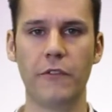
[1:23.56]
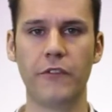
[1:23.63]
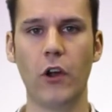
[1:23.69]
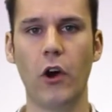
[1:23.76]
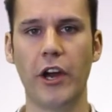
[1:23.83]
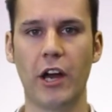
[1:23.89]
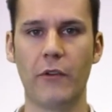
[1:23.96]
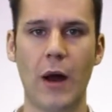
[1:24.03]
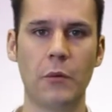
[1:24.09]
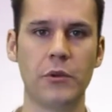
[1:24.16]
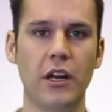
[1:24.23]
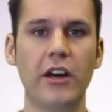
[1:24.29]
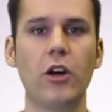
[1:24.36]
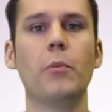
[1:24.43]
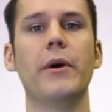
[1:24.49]
floating
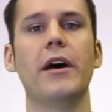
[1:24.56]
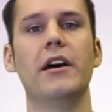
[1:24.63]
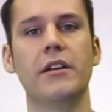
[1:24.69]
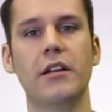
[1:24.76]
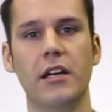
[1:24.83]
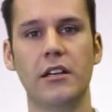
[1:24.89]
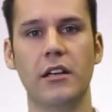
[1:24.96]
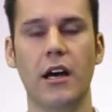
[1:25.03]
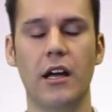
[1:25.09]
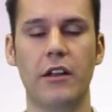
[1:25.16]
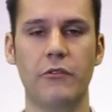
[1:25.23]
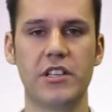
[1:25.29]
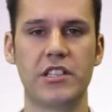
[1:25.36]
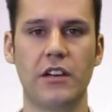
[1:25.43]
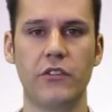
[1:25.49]
around a little bit and
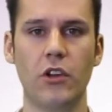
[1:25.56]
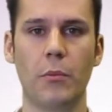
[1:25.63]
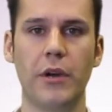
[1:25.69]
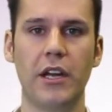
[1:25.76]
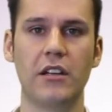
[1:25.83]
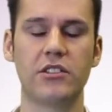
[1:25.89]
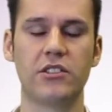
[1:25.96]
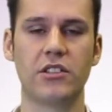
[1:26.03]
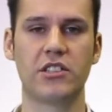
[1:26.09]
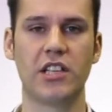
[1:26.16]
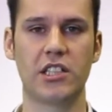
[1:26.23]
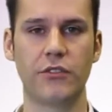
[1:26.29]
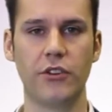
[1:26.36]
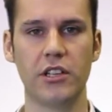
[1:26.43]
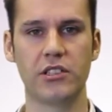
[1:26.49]
at risk of not being as
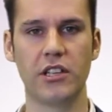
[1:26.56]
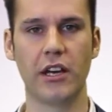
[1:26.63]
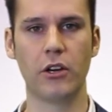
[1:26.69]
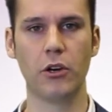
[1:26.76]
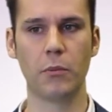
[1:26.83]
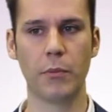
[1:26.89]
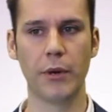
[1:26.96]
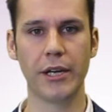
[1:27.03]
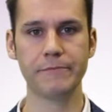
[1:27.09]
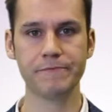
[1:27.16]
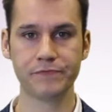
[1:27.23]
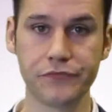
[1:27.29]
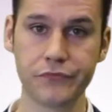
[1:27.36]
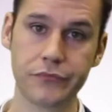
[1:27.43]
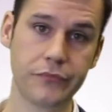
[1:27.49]
successful as they could be.
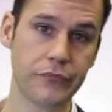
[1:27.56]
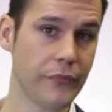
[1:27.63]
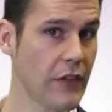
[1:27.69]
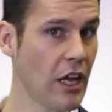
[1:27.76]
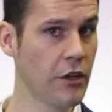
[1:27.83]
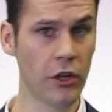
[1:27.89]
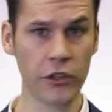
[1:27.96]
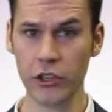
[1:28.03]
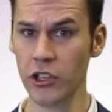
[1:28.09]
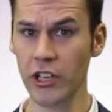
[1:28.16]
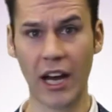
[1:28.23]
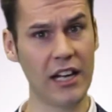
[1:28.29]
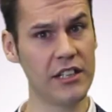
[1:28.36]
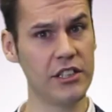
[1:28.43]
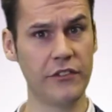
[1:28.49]
And on the
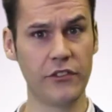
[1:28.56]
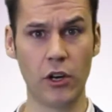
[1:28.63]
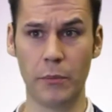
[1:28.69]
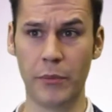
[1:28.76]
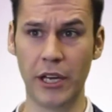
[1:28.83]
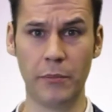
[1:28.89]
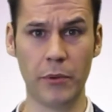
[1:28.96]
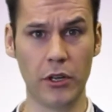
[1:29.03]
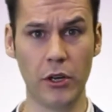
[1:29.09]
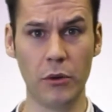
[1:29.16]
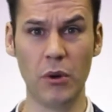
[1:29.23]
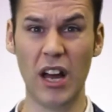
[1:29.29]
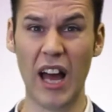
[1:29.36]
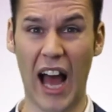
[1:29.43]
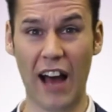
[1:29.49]
other hand, you've got people
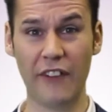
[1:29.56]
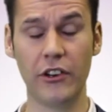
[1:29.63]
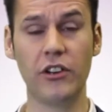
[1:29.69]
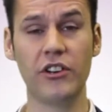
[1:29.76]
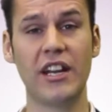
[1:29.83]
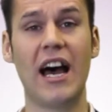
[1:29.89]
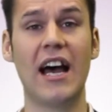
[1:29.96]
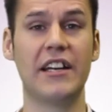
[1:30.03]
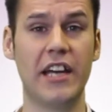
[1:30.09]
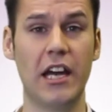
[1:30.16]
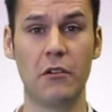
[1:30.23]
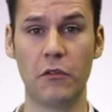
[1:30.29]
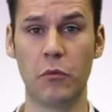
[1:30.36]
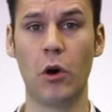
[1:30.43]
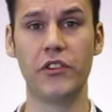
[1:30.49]
who have a good
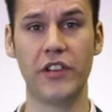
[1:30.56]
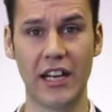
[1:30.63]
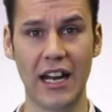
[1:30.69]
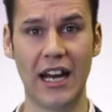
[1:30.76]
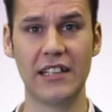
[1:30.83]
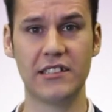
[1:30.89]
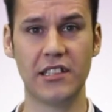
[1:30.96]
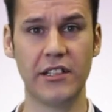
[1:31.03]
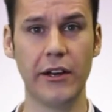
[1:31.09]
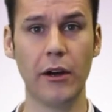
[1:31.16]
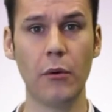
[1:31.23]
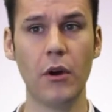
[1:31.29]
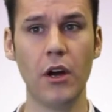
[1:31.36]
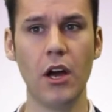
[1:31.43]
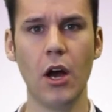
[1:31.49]
idea of what they'd like to
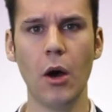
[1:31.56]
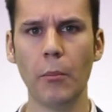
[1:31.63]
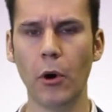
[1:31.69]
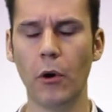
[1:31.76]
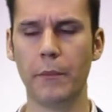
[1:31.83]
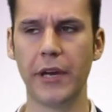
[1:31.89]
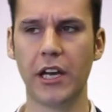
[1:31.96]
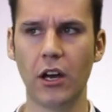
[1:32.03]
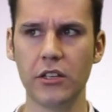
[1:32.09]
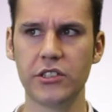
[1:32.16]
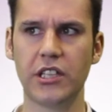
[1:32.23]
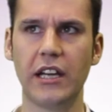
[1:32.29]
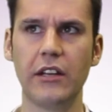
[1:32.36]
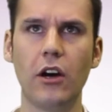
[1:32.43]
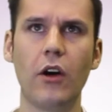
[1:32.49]
do, but
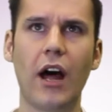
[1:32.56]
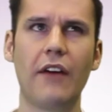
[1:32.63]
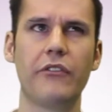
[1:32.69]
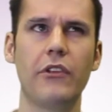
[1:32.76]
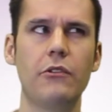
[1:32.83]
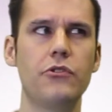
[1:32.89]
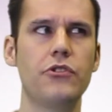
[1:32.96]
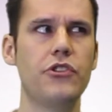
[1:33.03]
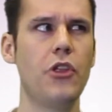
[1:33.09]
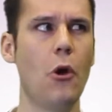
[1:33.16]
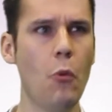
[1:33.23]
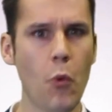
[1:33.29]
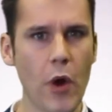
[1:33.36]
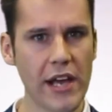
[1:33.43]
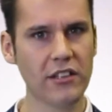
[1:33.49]
because they don't have
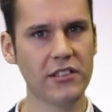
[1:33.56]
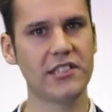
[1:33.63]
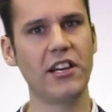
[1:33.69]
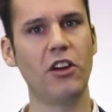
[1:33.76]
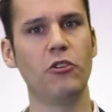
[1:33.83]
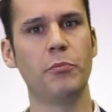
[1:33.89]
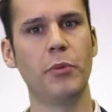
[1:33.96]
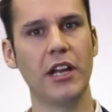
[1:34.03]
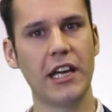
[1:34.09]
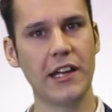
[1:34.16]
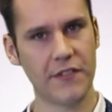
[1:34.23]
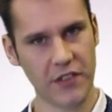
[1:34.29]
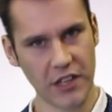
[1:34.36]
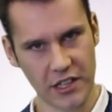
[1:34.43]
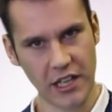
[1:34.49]
the real
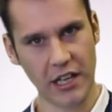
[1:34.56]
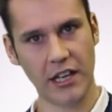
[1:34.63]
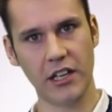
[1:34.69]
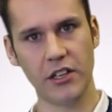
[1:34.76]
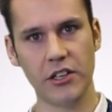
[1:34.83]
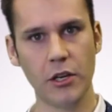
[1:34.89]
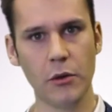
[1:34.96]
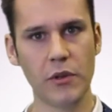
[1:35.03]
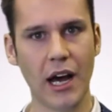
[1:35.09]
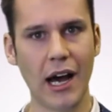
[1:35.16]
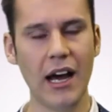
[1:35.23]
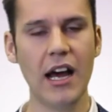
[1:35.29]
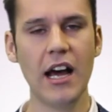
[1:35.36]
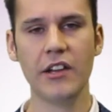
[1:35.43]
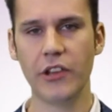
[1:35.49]
self-belief that they can do
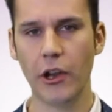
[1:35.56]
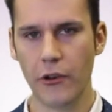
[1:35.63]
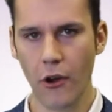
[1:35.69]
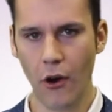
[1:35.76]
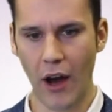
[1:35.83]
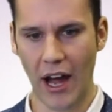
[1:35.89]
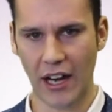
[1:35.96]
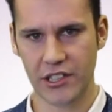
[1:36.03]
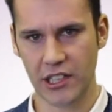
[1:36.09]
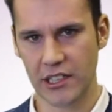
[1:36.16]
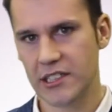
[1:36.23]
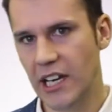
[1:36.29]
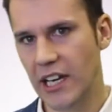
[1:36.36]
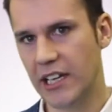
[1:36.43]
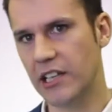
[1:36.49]
that, they're not actually
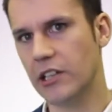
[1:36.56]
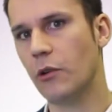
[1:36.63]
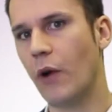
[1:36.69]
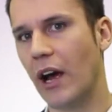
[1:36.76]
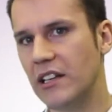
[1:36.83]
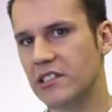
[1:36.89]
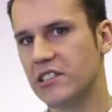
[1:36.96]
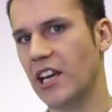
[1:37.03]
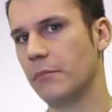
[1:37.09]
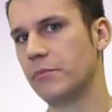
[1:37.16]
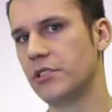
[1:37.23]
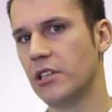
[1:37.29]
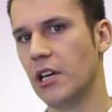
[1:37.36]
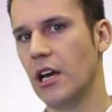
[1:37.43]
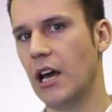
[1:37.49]
taking the right
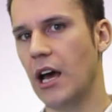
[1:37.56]
steps